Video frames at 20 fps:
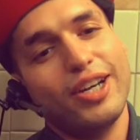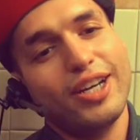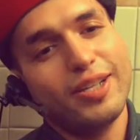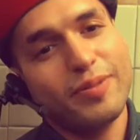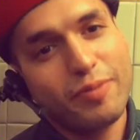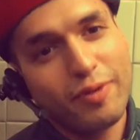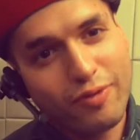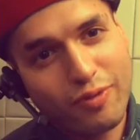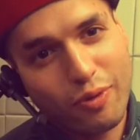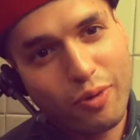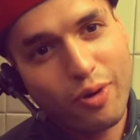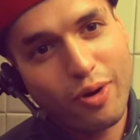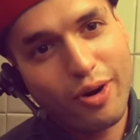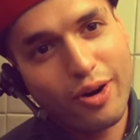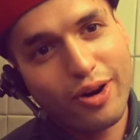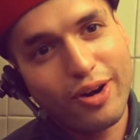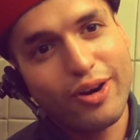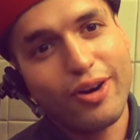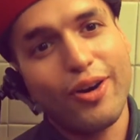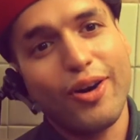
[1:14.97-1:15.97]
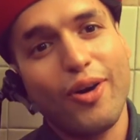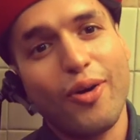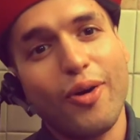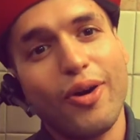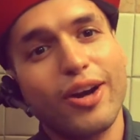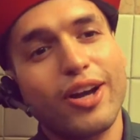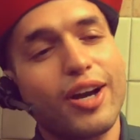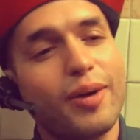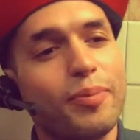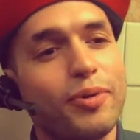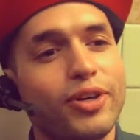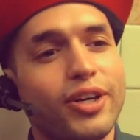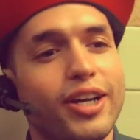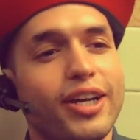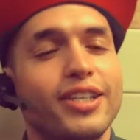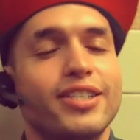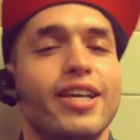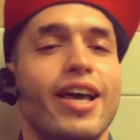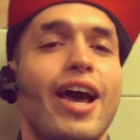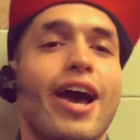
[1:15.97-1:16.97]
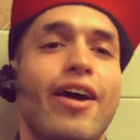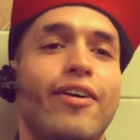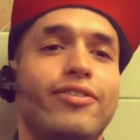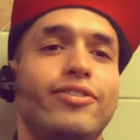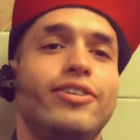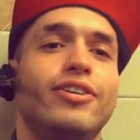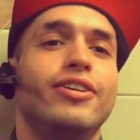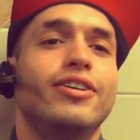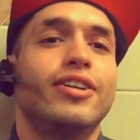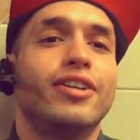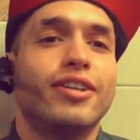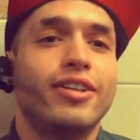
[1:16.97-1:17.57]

days before or a couple days after.